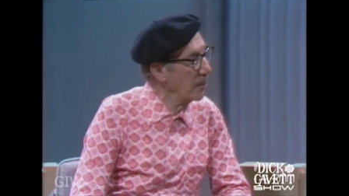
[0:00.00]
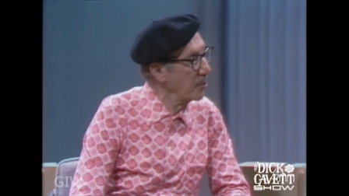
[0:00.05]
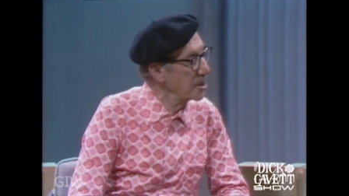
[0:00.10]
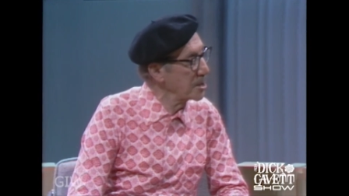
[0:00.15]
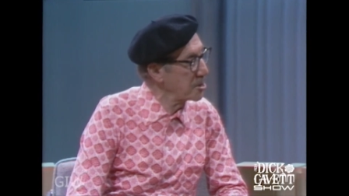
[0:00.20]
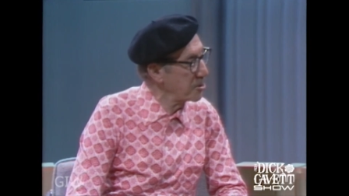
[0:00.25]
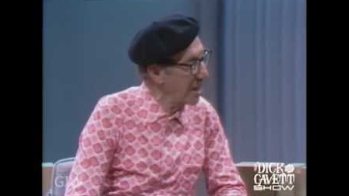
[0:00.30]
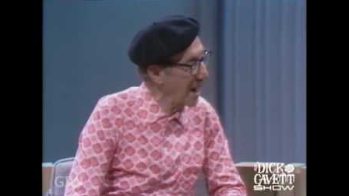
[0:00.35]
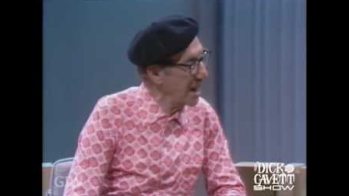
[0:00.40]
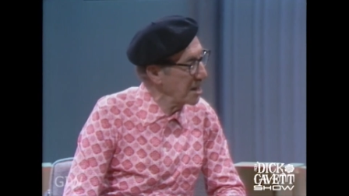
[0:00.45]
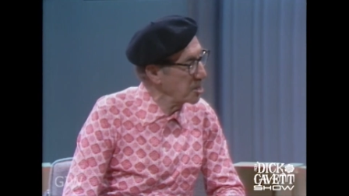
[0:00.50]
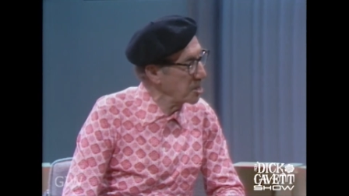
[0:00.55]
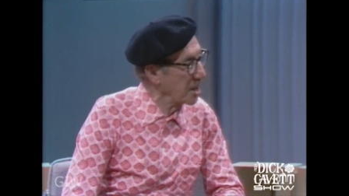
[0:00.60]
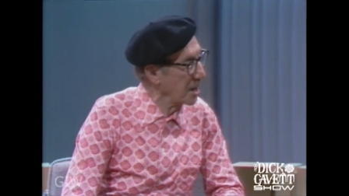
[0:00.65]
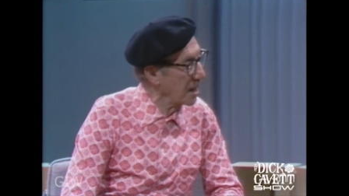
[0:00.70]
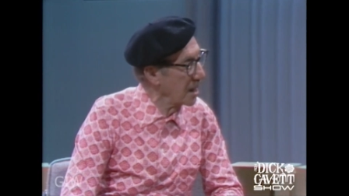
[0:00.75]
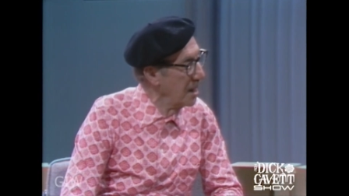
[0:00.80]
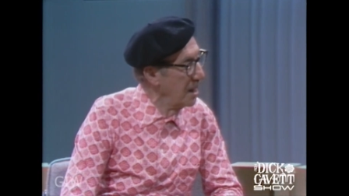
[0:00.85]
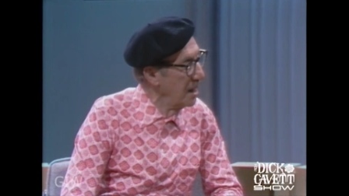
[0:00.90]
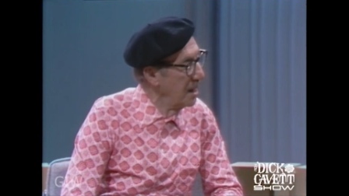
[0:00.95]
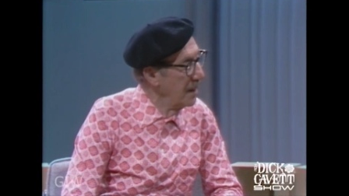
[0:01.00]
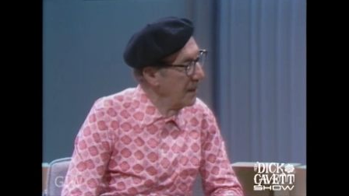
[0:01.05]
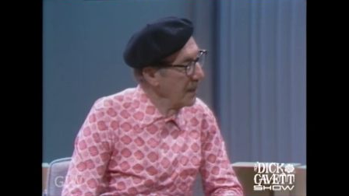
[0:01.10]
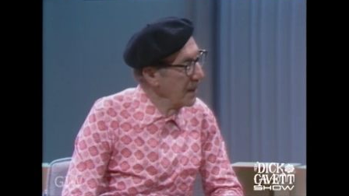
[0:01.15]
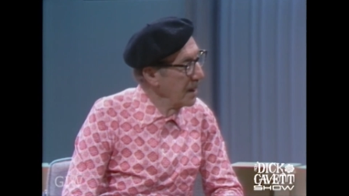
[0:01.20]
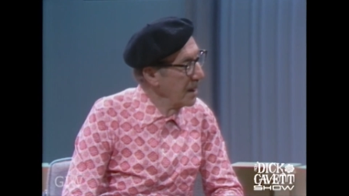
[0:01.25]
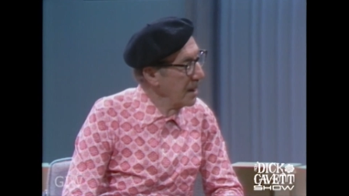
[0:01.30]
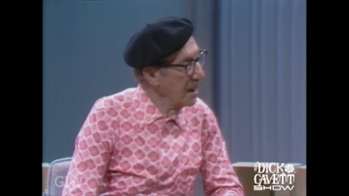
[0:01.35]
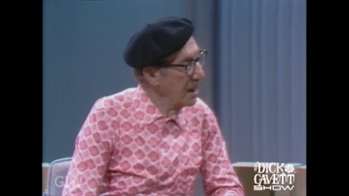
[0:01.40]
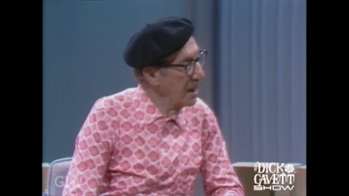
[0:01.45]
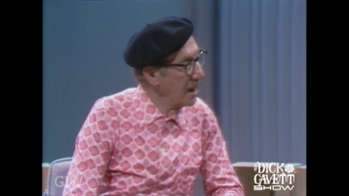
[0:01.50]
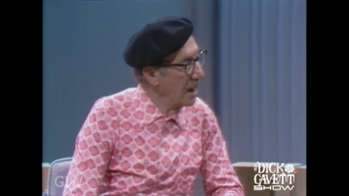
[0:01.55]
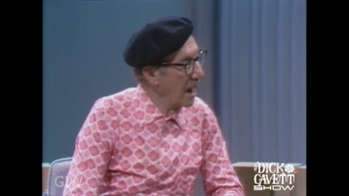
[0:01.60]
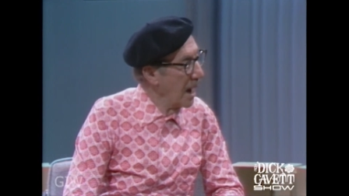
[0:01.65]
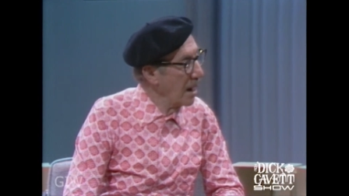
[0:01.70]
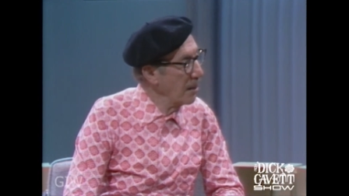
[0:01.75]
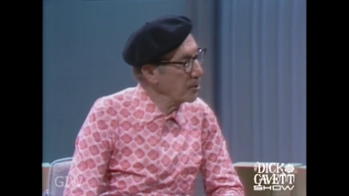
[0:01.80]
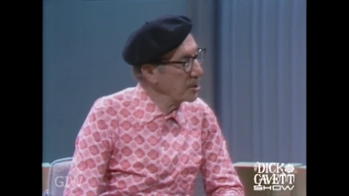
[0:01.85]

It was tragic. I